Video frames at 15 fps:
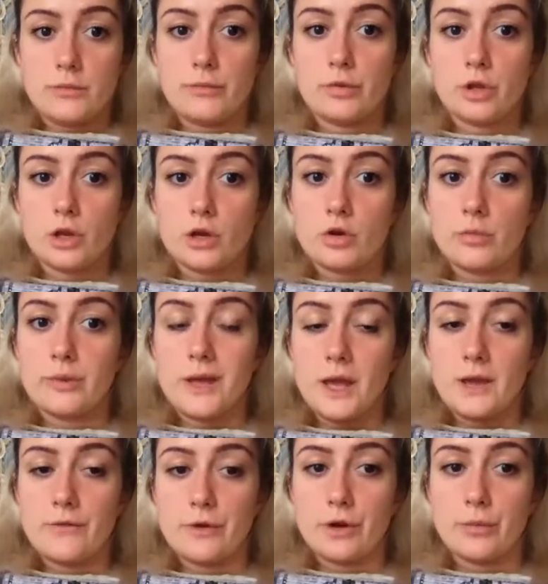political
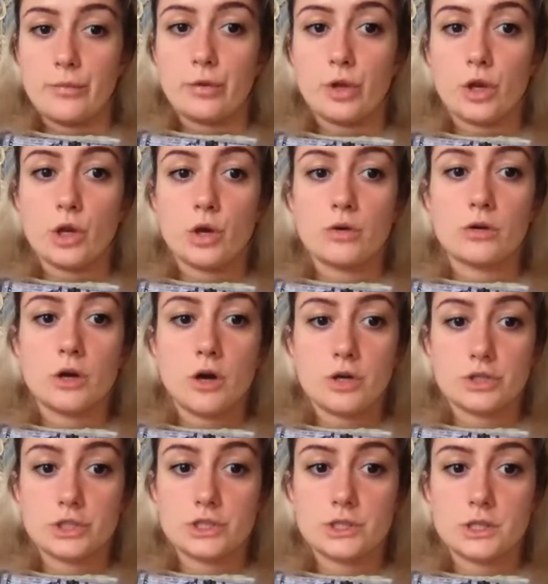behavior, political
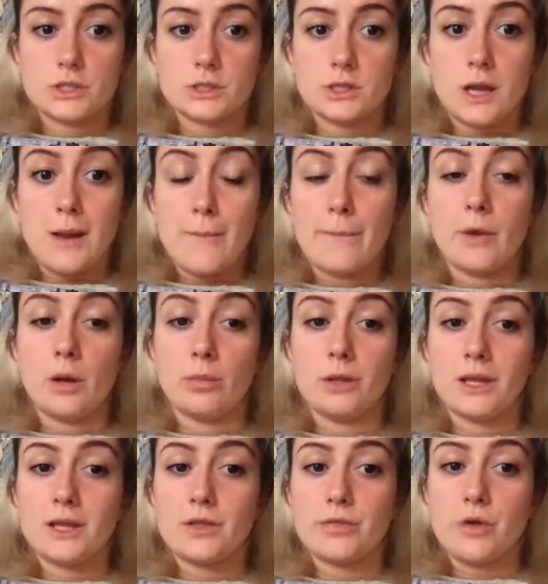consciousness,
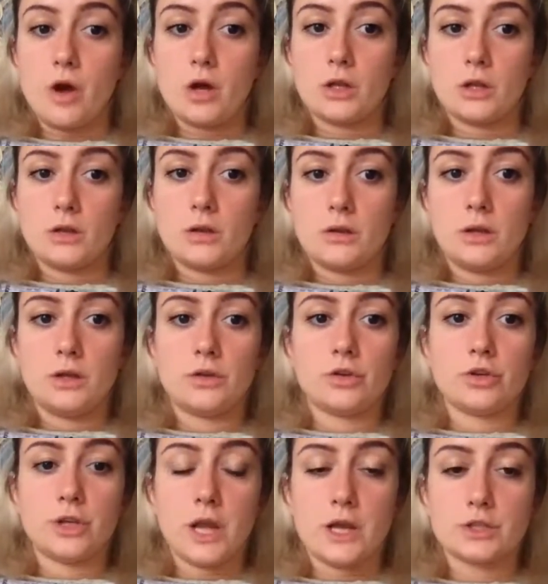public thought,
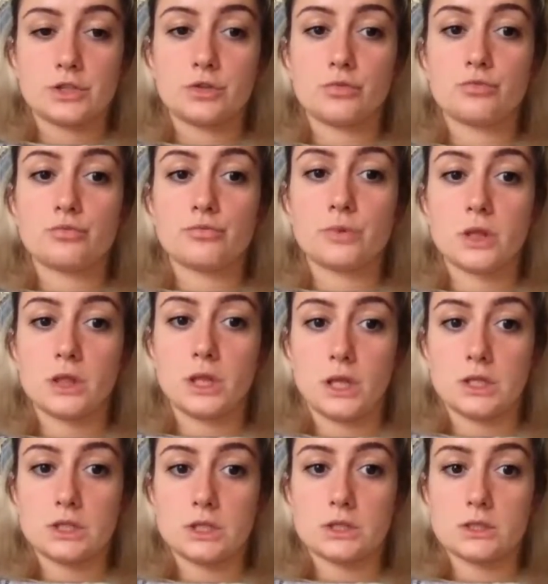international
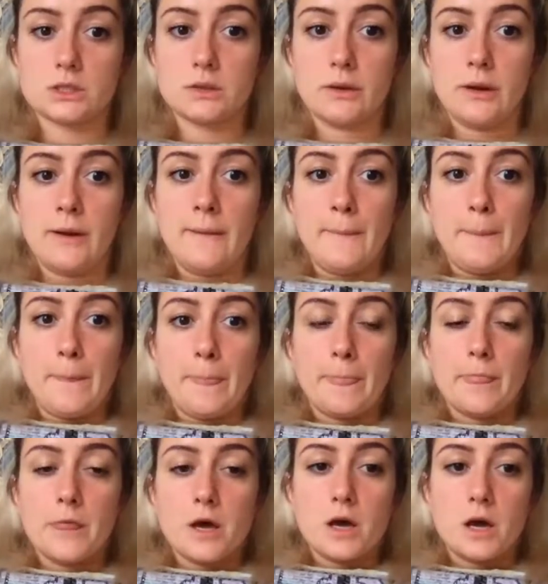relations.
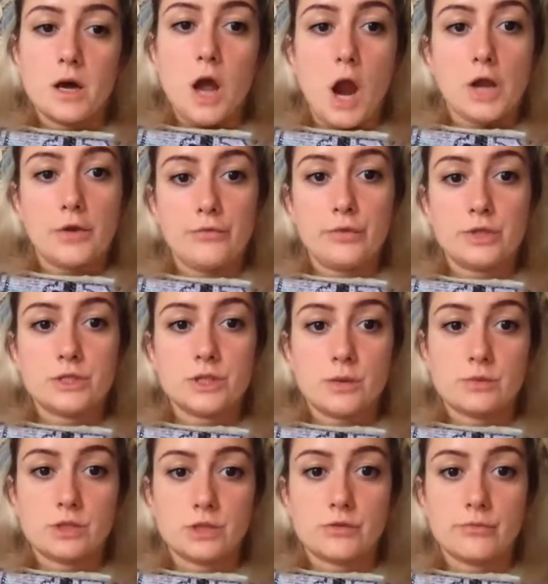The heart of the
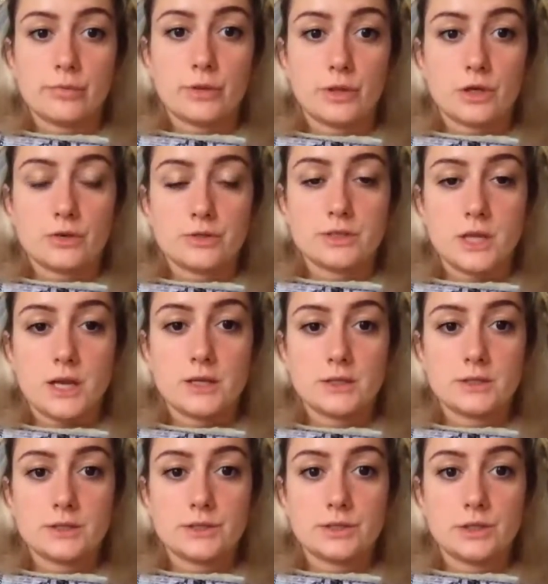subject of political
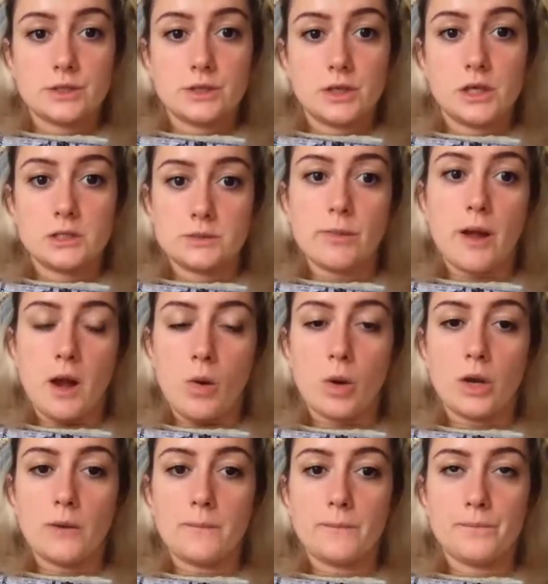science is
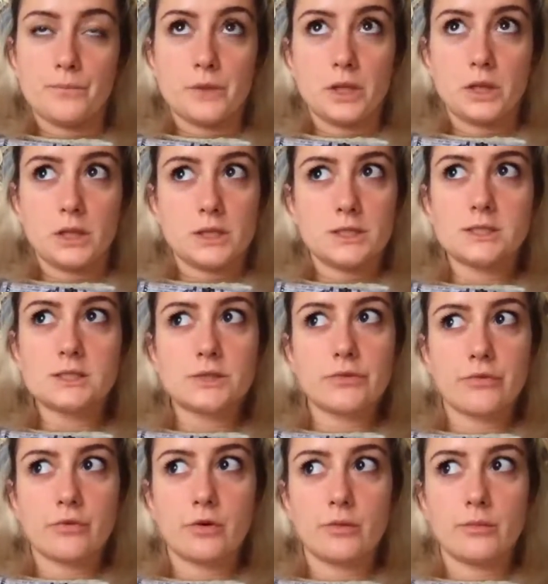power, at least
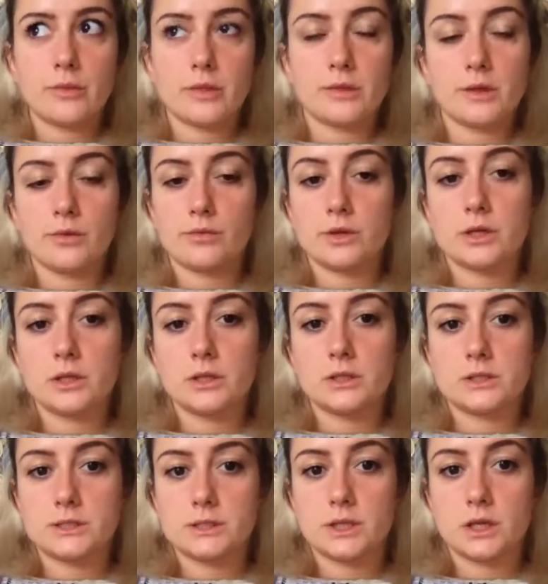from the realist